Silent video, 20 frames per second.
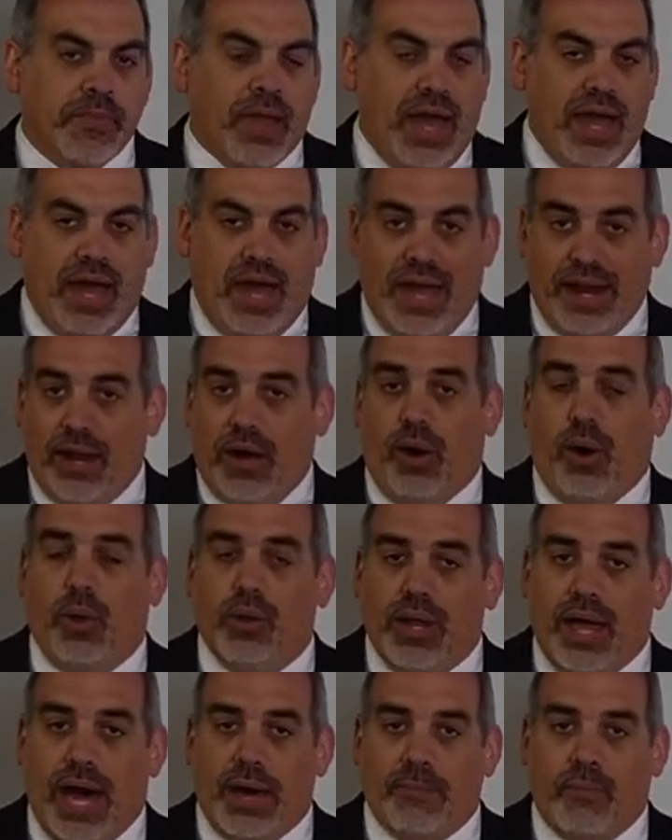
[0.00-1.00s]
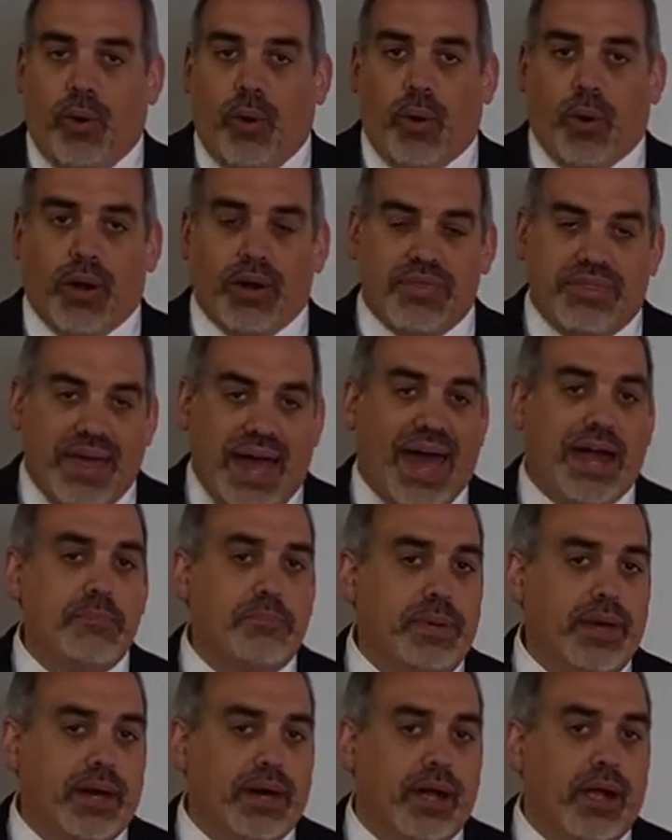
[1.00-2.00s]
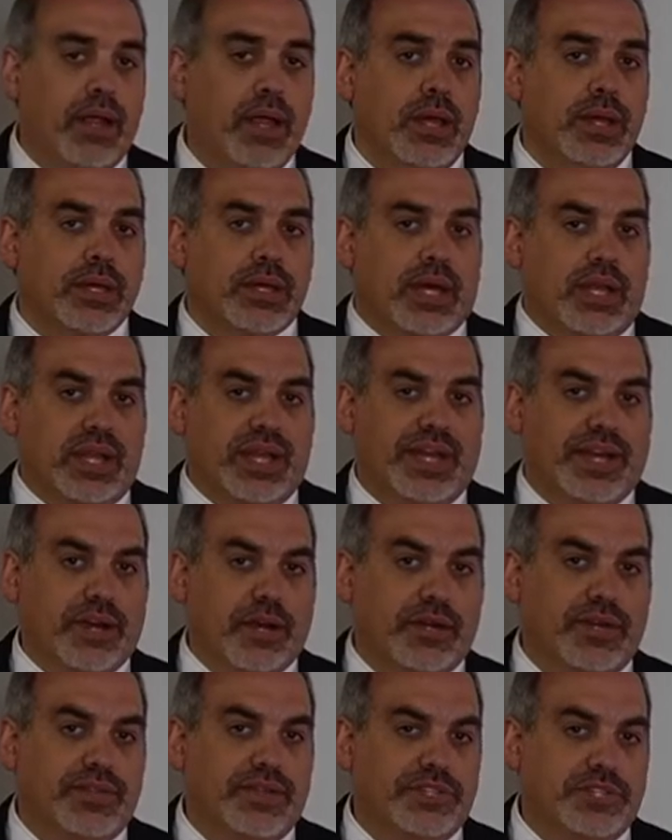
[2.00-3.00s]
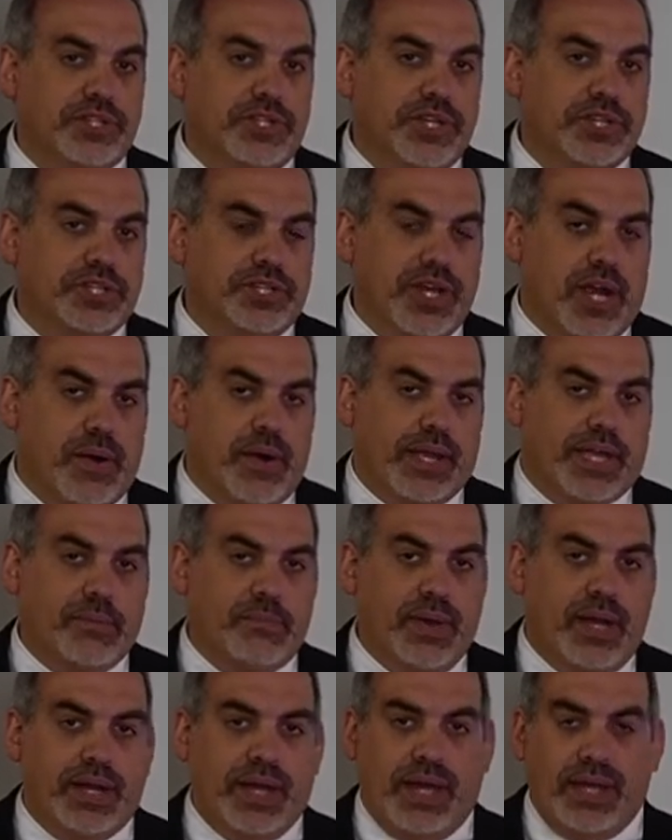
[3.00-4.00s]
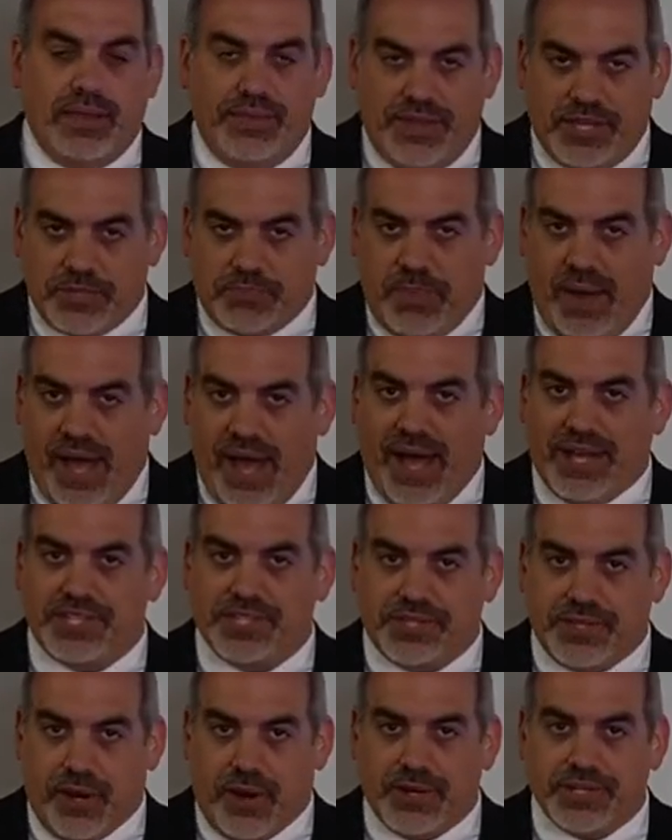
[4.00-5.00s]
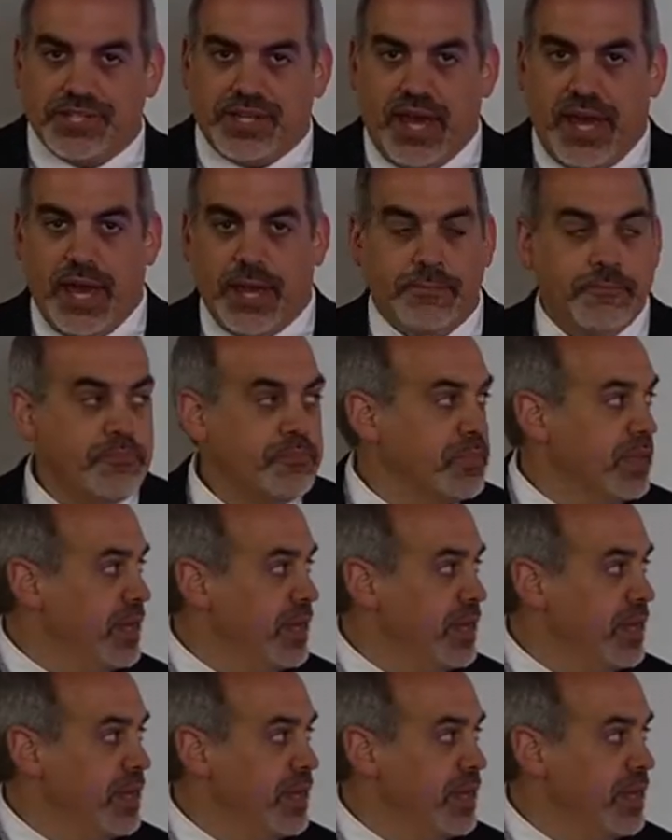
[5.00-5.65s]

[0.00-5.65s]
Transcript: and a whole lot more. That bill cleared the Judiciary Committee this past Thursday.